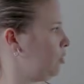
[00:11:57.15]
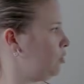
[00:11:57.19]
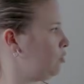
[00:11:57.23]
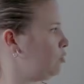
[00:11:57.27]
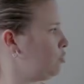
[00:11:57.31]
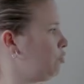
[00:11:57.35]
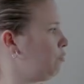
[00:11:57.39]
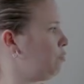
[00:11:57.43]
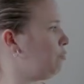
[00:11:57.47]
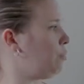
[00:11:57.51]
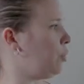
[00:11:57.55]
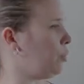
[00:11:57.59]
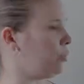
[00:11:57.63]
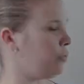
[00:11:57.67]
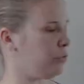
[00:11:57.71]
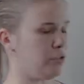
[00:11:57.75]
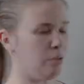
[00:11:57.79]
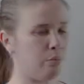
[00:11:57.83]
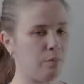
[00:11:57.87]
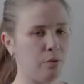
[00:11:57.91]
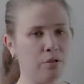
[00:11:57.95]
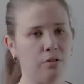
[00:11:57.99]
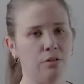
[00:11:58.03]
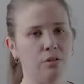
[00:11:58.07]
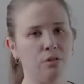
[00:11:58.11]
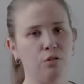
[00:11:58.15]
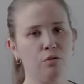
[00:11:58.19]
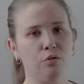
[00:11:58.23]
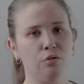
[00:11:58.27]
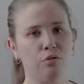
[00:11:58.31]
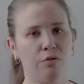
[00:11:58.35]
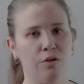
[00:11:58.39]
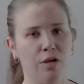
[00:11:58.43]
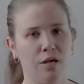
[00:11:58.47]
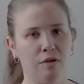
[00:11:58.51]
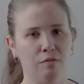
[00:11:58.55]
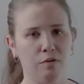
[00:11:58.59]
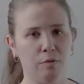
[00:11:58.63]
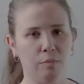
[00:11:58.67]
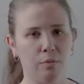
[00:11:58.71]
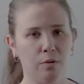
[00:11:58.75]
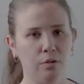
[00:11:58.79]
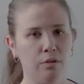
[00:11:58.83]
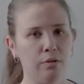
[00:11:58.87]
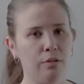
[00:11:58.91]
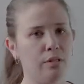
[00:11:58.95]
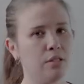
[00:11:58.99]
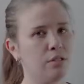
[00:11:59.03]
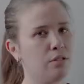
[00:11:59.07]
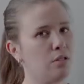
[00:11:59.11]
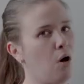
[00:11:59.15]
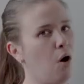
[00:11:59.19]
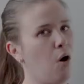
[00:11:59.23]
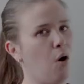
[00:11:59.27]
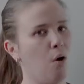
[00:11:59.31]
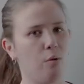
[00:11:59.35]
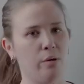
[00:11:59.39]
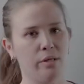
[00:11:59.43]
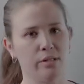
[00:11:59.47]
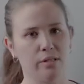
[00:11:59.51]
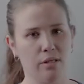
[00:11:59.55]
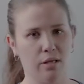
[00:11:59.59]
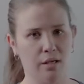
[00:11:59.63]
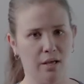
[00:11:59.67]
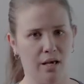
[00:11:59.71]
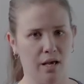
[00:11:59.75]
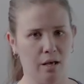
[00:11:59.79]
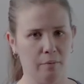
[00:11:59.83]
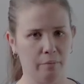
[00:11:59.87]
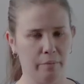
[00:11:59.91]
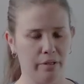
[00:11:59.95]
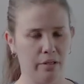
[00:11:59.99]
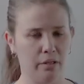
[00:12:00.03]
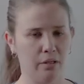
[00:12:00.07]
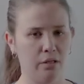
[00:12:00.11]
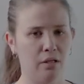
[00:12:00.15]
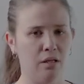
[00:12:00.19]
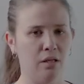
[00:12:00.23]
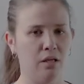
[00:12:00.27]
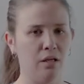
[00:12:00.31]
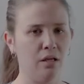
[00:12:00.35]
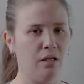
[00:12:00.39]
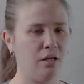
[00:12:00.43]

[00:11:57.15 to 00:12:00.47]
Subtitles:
So if both components are favorable, it's always going to happen.